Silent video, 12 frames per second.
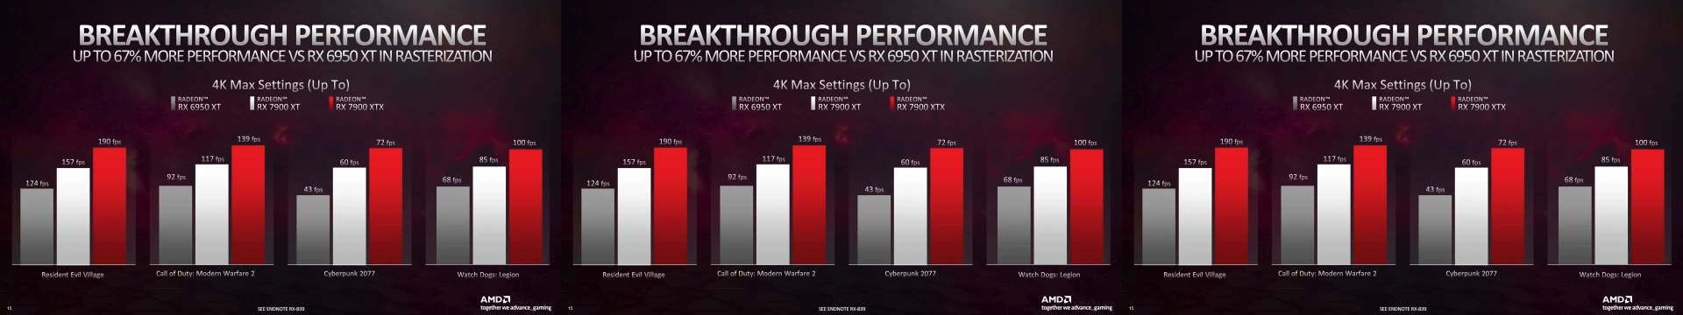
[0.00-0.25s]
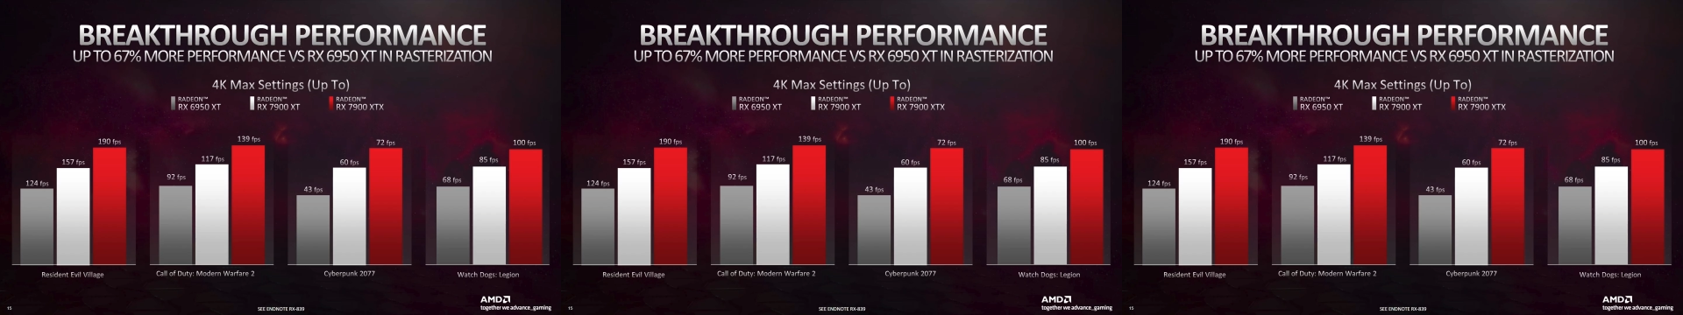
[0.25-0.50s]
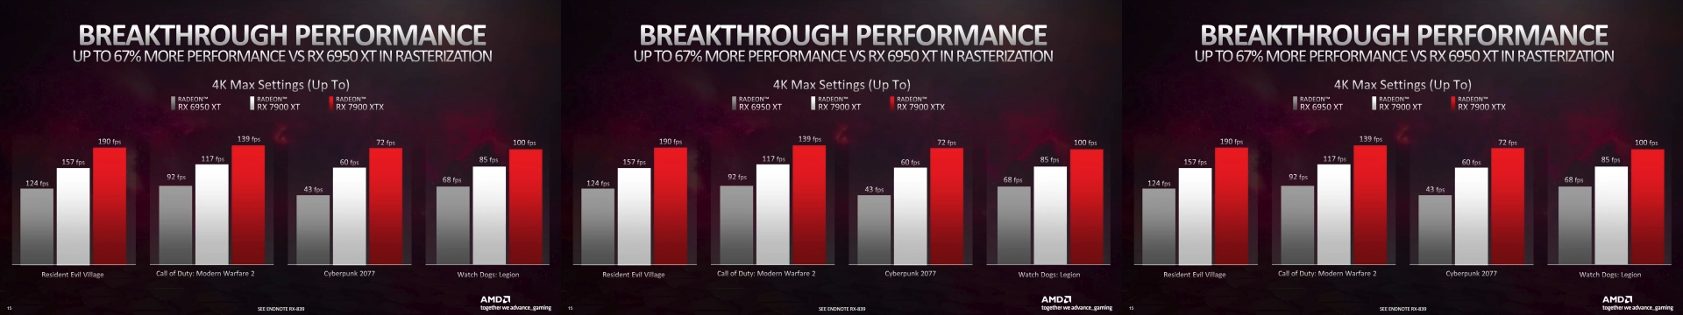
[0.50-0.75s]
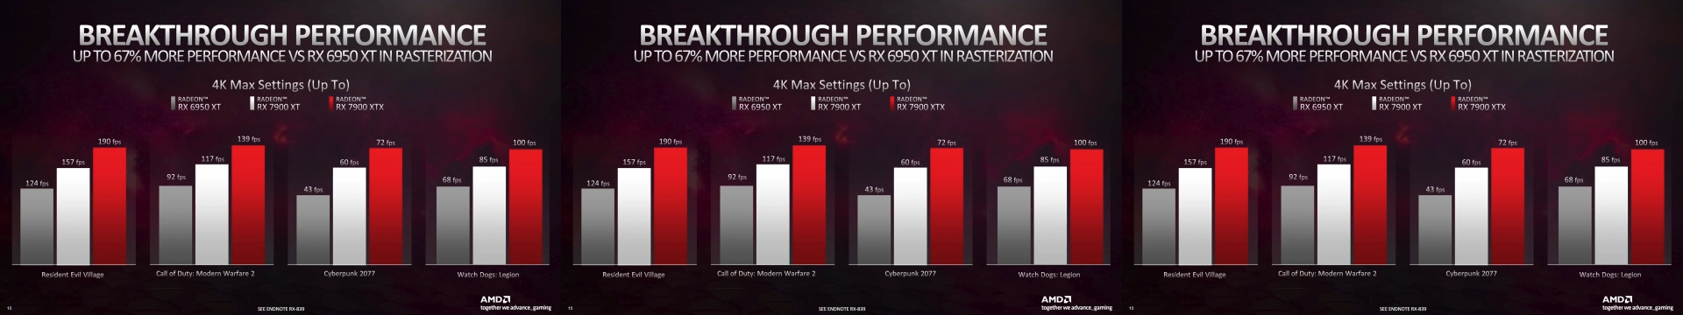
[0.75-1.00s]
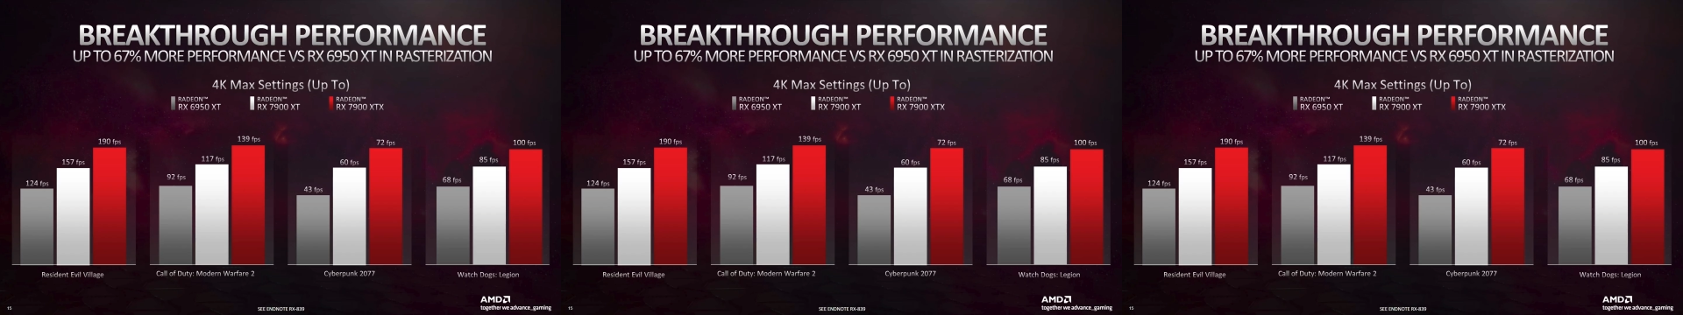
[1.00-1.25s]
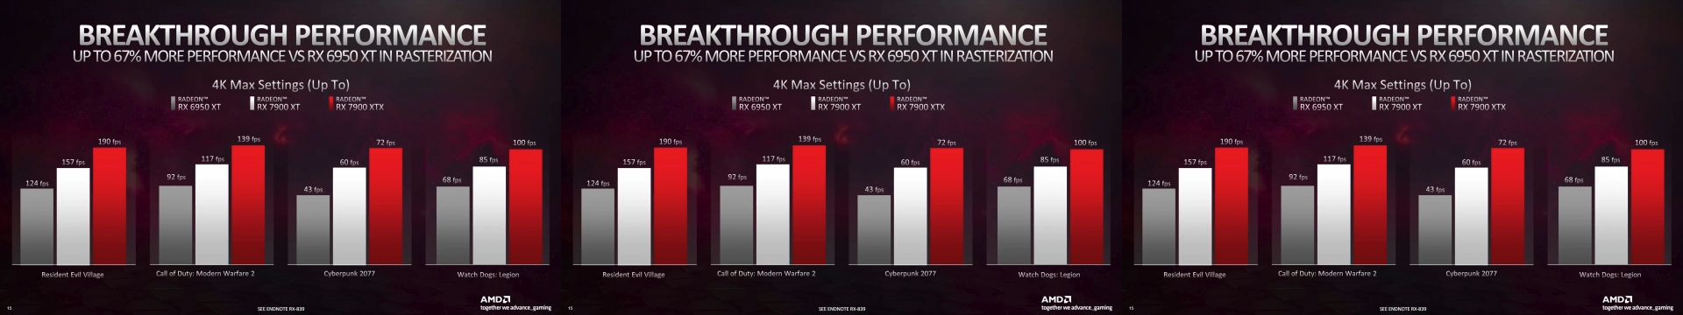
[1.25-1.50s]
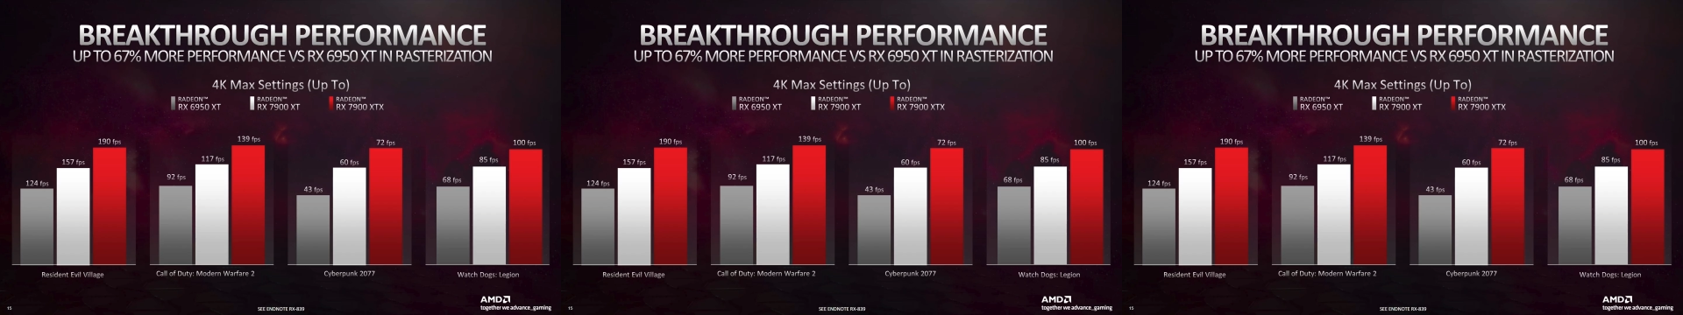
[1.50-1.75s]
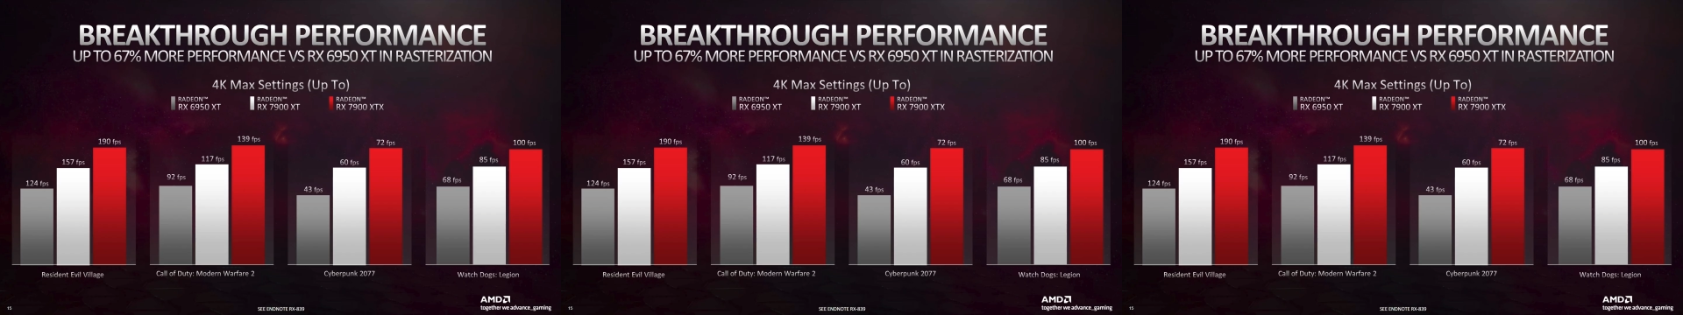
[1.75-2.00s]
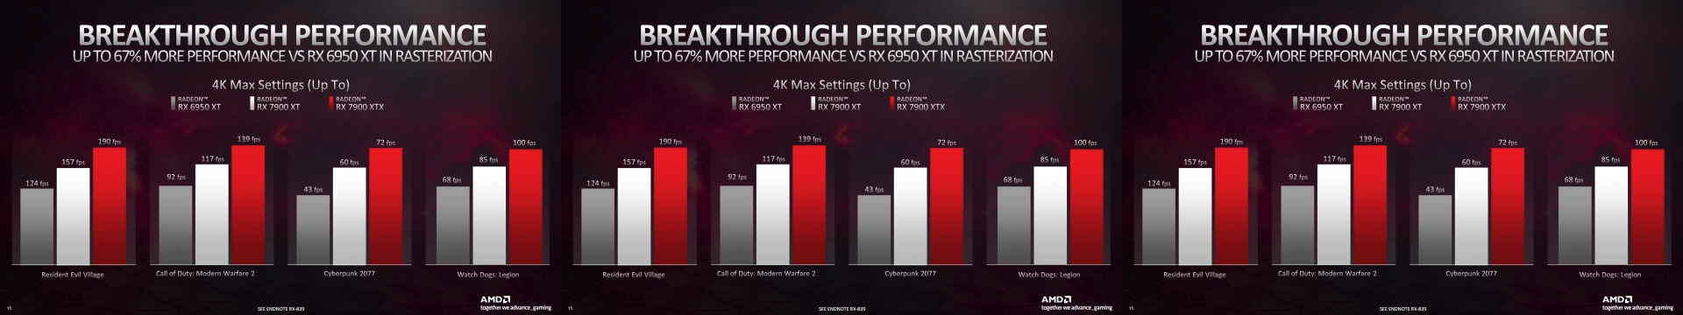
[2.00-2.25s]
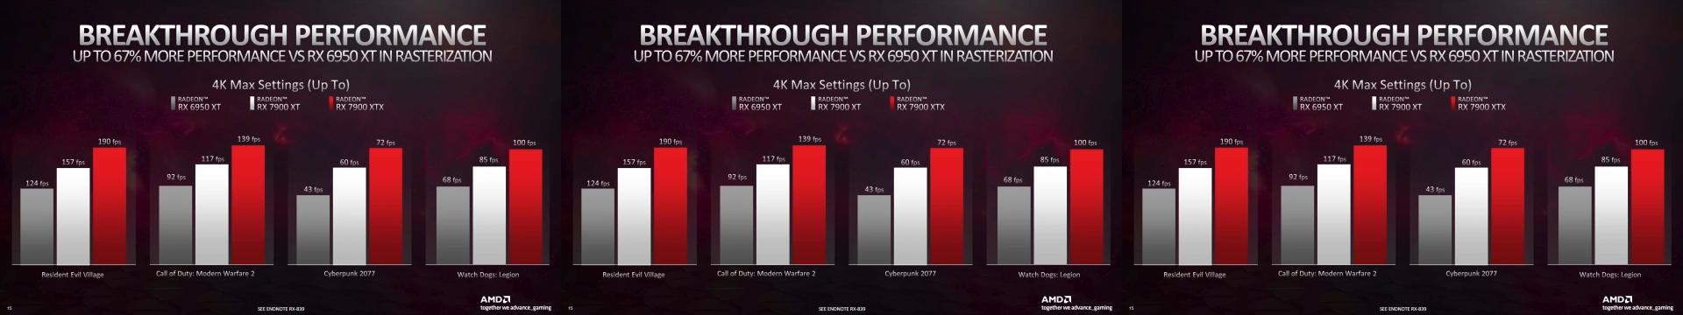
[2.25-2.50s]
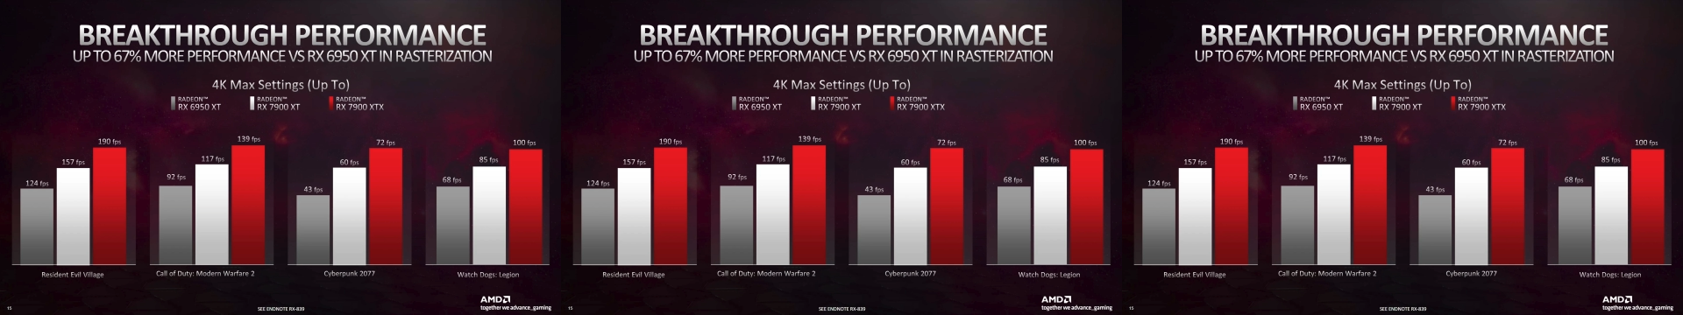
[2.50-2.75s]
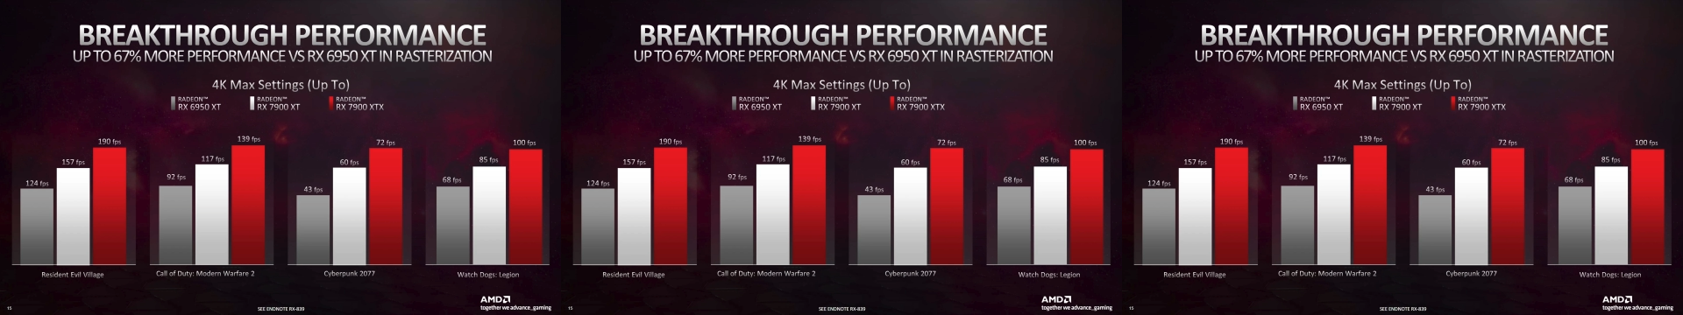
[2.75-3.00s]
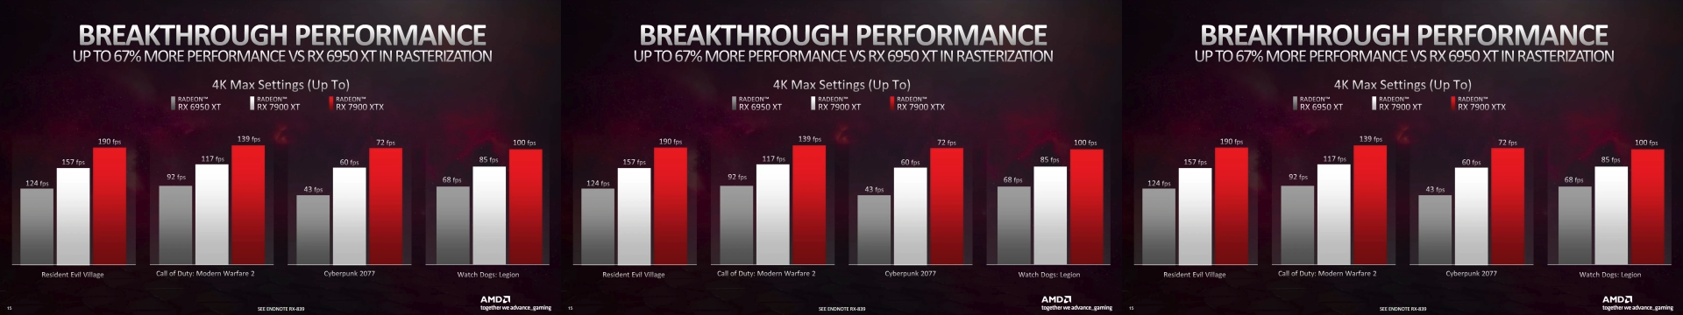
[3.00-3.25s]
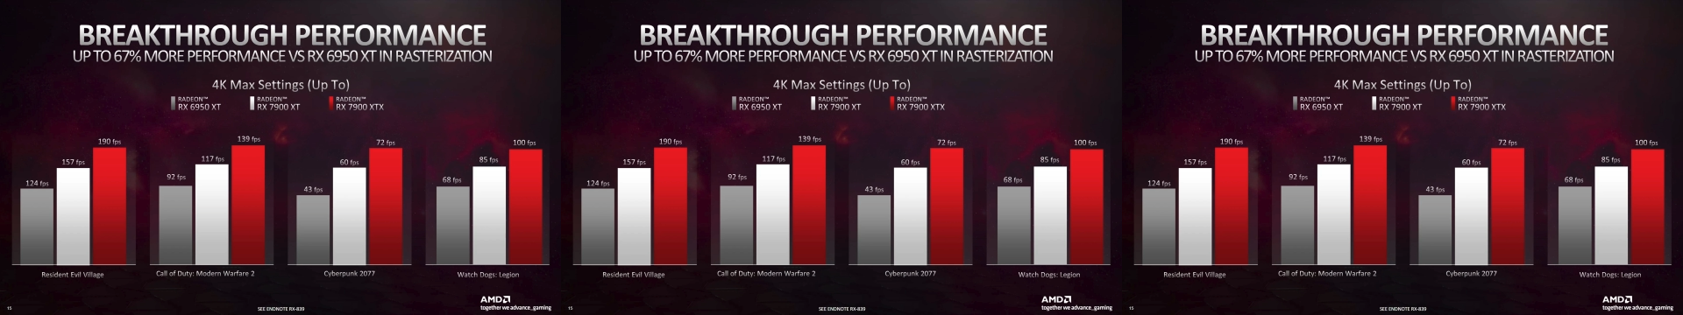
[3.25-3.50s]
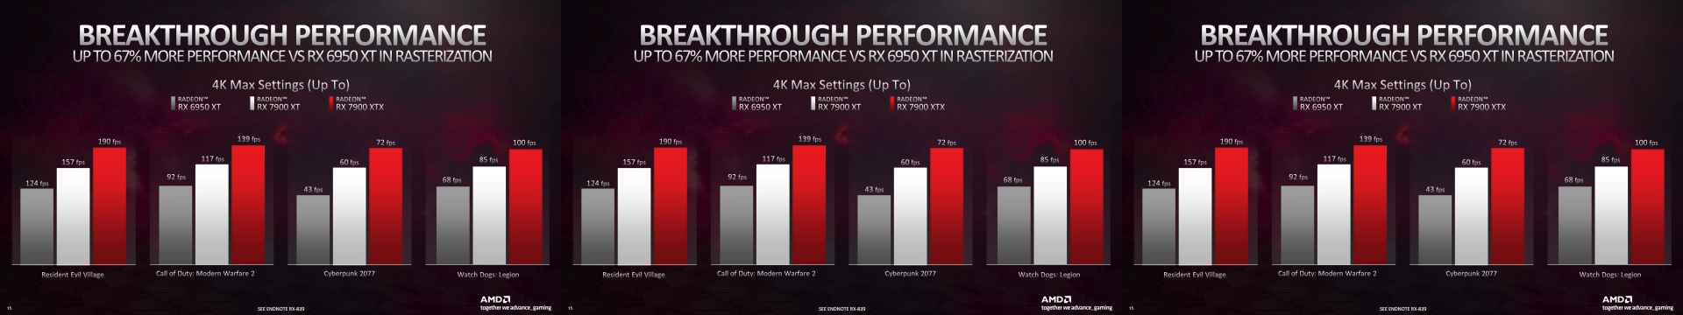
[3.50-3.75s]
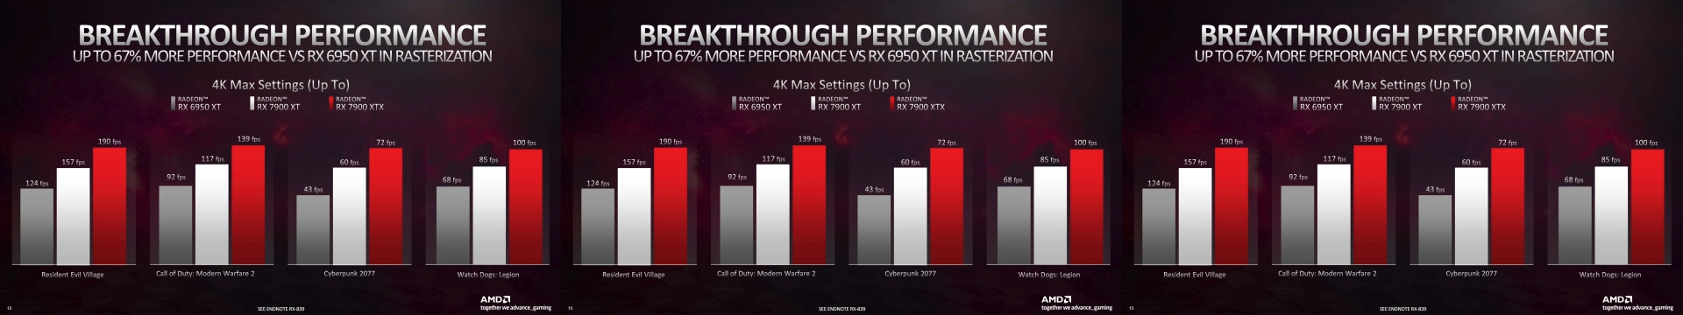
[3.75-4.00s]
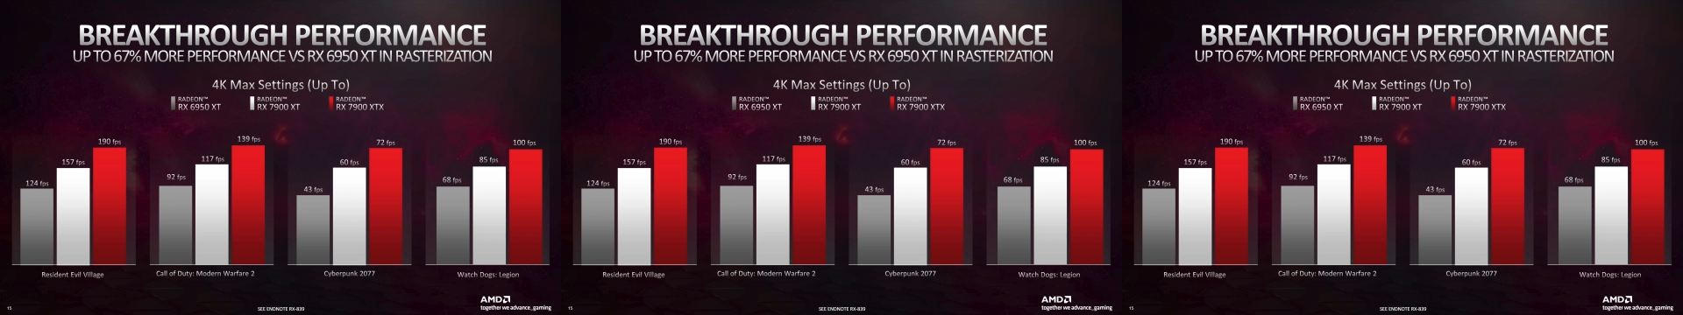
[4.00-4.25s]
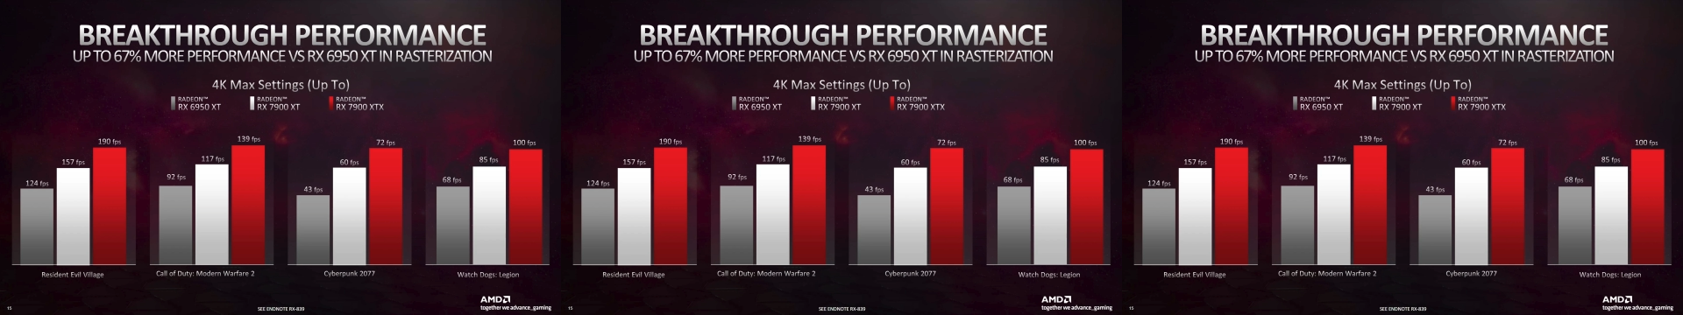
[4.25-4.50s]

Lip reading: Nobody's mouth can be seen.